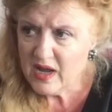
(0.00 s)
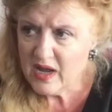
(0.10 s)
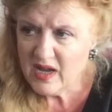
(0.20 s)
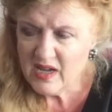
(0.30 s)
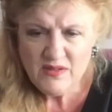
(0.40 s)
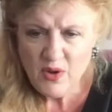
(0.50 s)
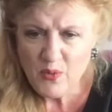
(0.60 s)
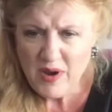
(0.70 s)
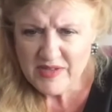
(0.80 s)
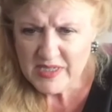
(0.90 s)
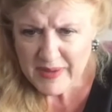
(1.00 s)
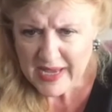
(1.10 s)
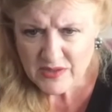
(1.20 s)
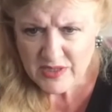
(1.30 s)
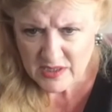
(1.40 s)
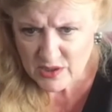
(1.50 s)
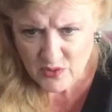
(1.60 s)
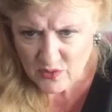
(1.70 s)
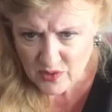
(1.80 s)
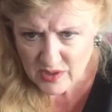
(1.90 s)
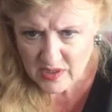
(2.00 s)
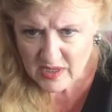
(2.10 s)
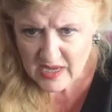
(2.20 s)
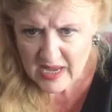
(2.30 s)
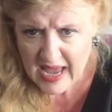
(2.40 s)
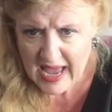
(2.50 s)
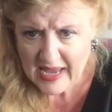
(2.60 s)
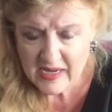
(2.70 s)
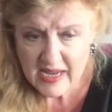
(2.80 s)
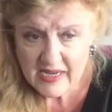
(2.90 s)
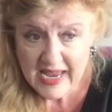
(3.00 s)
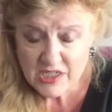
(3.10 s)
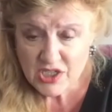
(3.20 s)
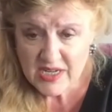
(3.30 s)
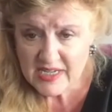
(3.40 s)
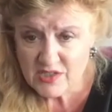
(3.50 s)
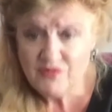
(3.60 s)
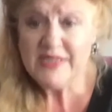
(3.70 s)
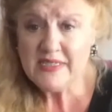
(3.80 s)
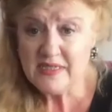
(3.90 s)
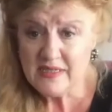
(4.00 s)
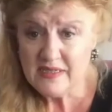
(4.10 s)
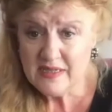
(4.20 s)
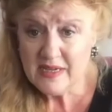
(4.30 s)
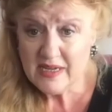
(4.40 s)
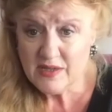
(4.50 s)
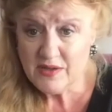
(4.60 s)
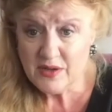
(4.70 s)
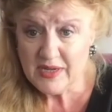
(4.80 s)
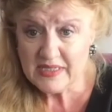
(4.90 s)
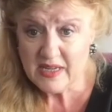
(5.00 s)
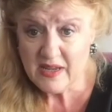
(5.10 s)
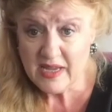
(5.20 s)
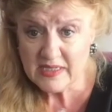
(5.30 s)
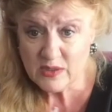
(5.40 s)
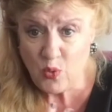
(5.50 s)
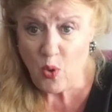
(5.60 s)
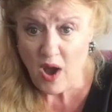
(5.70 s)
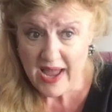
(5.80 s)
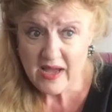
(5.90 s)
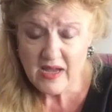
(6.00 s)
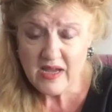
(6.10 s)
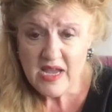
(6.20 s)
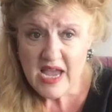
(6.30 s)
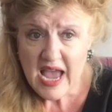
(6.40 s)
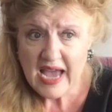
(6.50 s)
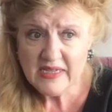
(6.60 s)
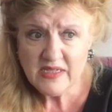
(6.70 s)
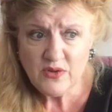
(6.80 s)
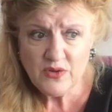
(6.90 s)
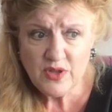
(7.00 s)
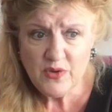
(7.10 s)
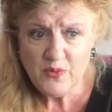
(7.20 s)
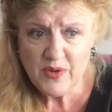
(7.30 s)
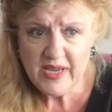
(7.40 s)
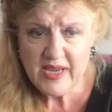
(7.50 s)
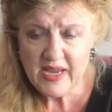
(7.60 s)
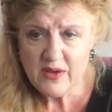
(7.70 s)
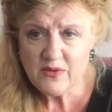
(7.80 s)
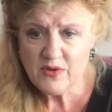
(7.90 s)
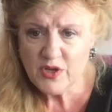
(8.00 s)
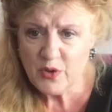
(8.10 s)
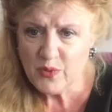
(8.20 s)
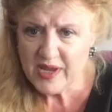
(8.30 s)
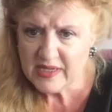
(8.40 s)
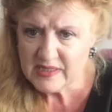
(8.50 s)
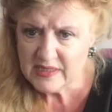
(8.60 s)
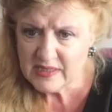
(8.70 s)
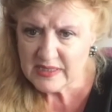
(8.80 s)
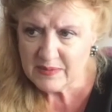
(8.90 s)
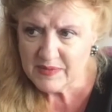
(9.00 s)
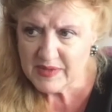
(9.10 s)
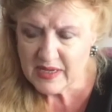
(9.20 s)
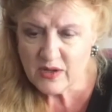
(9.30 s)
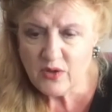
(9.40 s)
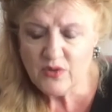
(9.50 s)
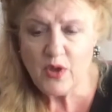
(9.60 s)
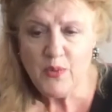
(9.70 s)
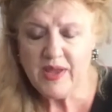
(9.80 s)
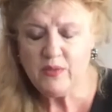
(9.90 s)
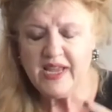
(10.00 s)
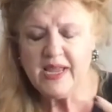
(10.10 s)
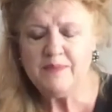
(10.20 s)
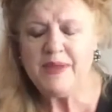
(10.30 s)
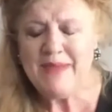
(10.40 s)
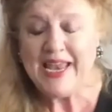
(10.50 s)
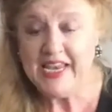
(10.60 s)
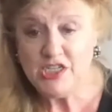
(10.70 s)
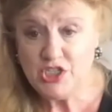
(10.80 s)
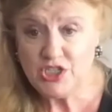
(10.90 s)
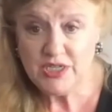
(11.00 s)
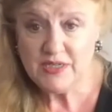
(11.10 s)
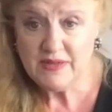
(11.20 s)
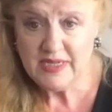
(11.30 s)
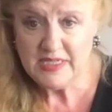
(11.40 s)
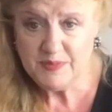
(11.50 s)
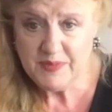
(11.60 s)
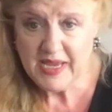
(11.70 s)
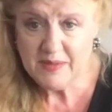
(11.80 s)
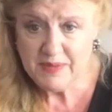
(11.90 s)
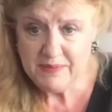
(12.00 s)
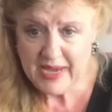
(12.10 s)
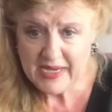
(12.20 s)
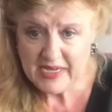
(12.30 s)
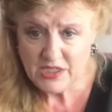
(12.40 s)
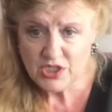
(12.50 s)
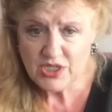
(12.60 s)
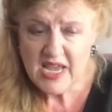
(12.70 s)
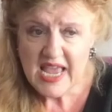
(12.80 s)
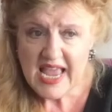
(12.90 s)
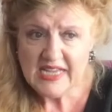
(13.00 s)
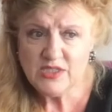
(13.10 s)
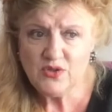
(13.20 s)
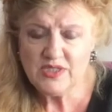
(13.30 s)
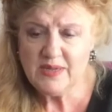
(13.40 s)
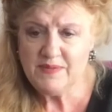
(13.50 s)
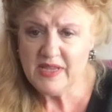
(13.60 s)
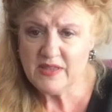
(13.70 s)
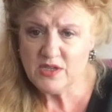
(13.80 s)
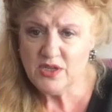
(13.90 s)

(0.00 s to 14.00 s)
are not worried about it at all, and actually it's risen. It's quite a, and although it's something, although it can be managed, it's not something that